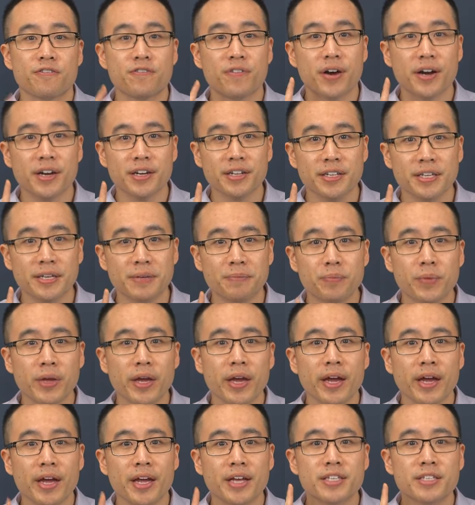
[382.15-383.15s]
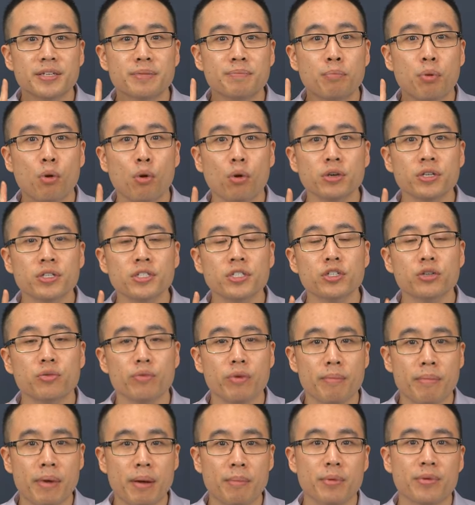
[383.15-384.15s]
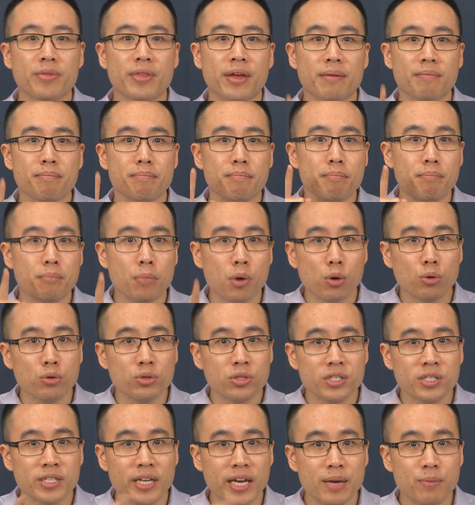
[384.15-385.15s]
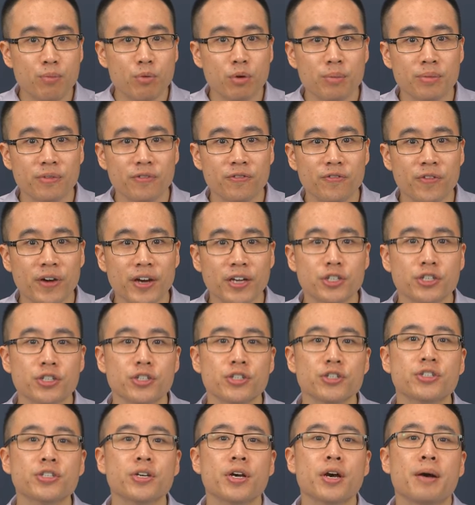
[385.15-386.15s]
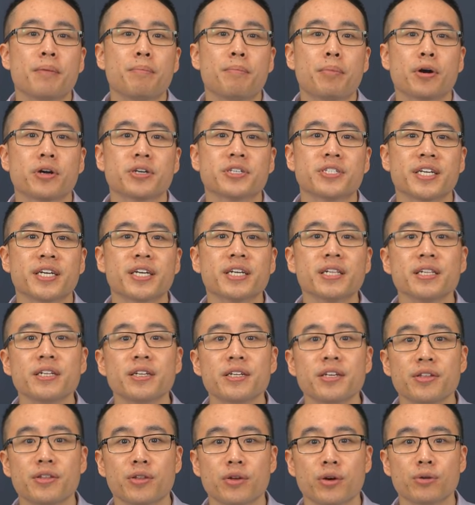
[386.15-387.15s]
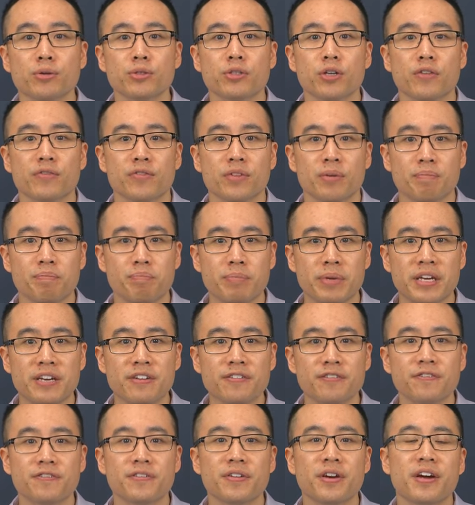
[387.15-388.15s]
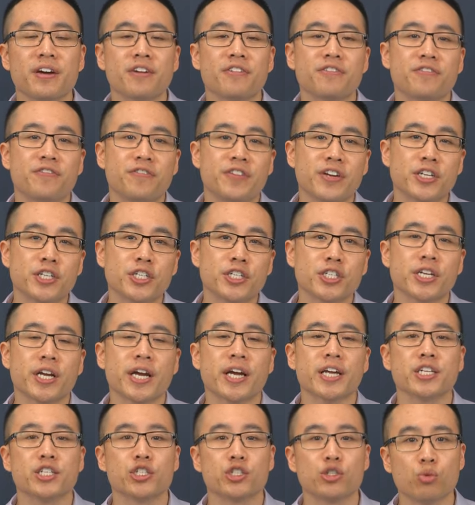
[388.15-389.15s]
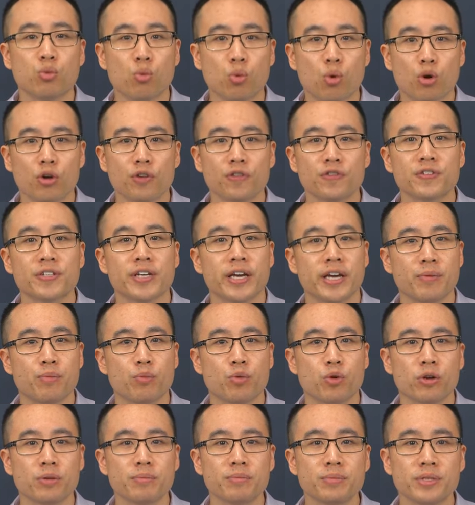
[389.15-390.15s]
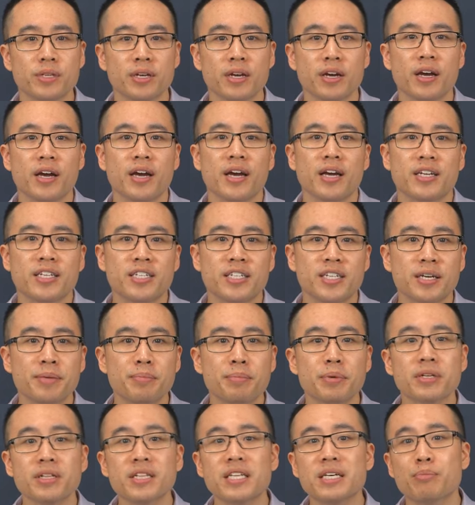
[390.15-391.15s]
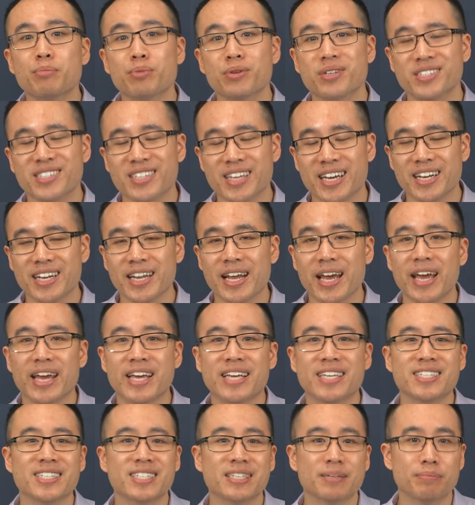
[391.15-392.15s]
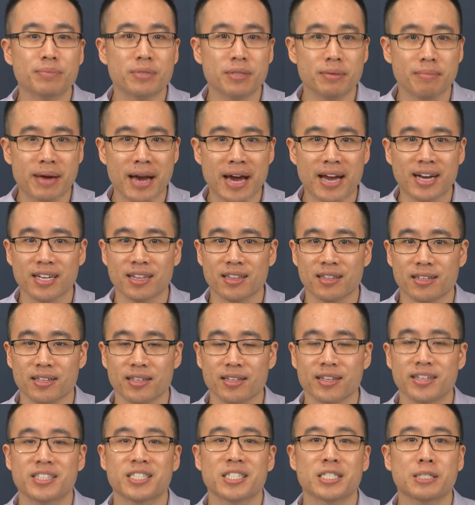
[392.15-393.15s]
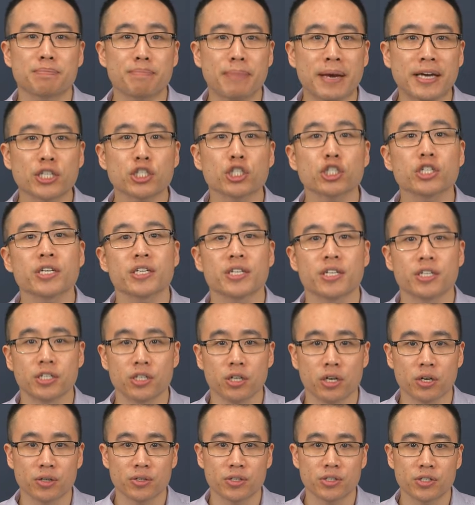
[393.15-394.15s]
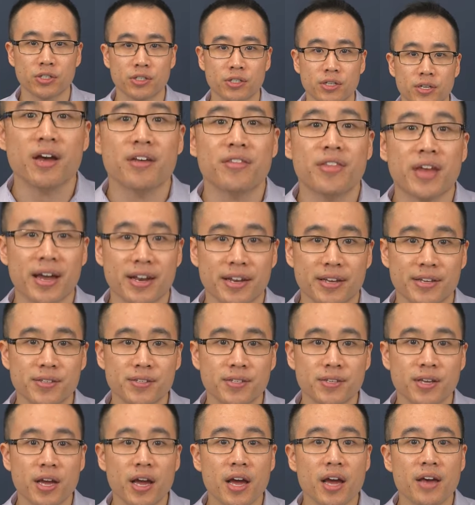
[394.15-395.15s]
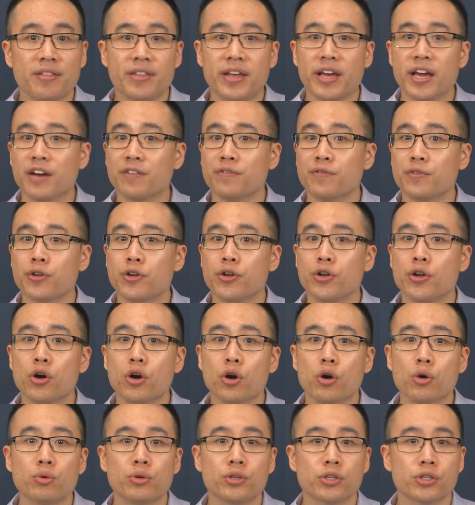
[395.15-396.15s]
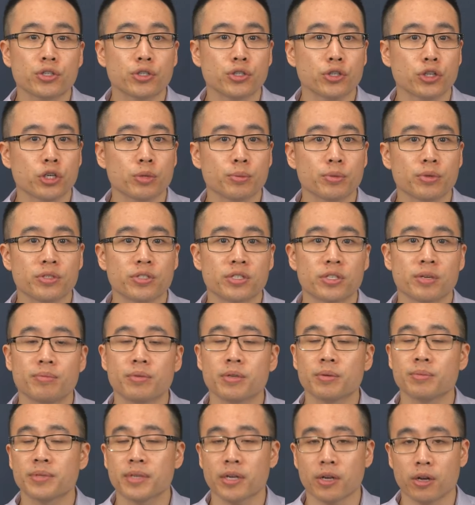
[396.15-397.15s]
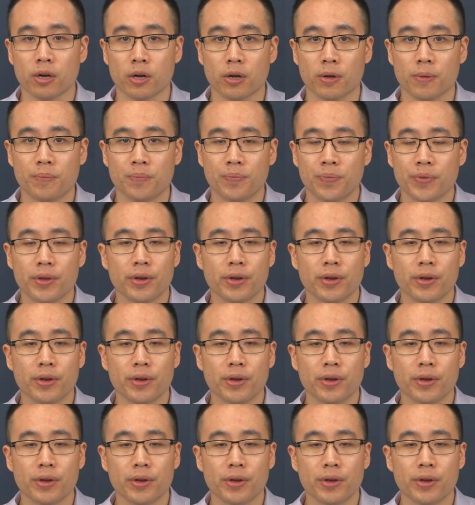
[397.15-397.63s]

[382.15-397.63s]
Finally, it's important to remember that most tapeworm infections, particularly those of the beef, fish, and dwarf tapeworms, typically present asymptomatically, especially in adults. That is, they have no discernible symptoms at all